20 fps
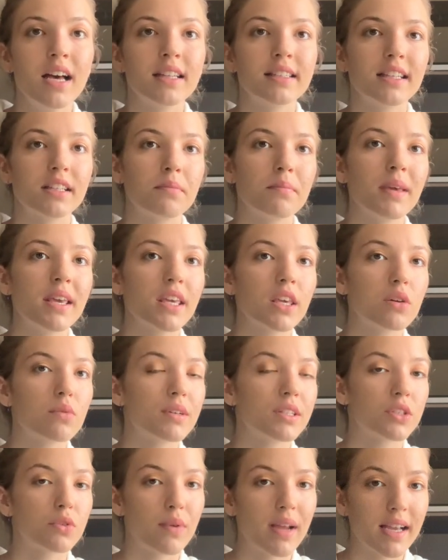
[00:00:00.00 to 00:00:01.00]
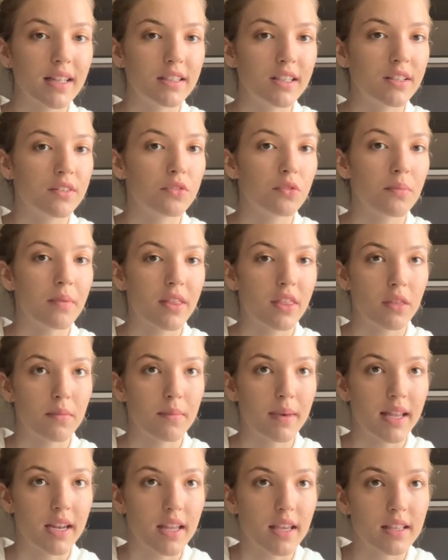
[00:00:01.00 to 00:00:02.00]
that make you attracted to
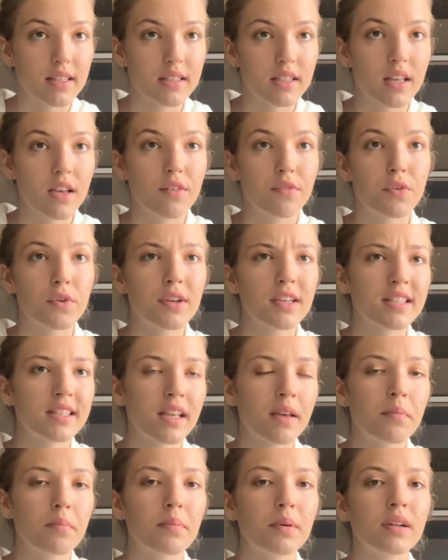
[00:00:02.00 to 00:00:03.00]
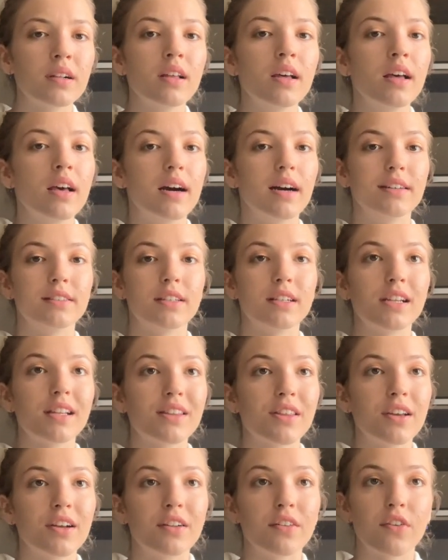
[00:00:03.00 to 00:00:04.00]
mathematics. For example,
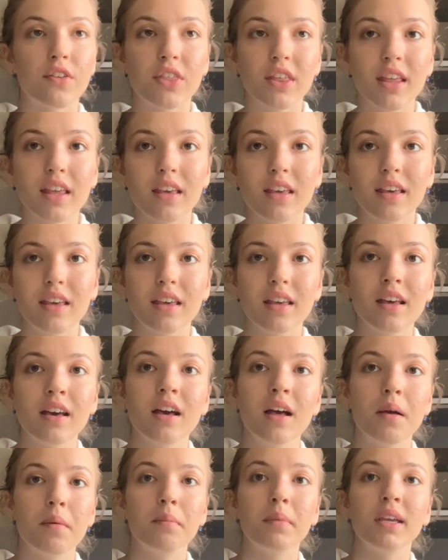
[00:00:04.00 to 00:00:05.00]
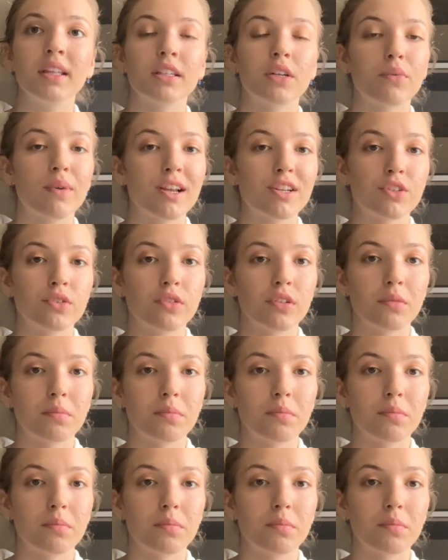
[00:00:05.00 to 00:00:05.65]
analytical thinking, being a rational